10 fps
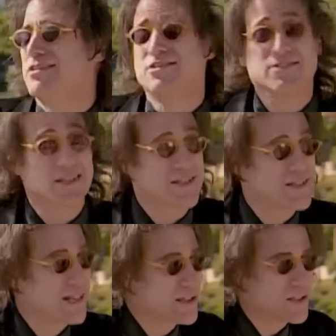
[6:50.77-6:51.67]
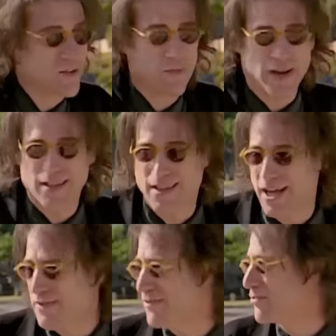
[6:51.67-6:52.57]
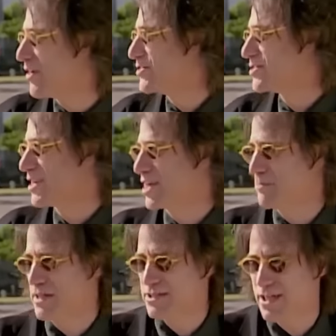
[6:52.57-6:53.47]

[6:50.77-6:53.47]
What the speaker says: She's an extension of my life, for Christ's sake. I mean, it's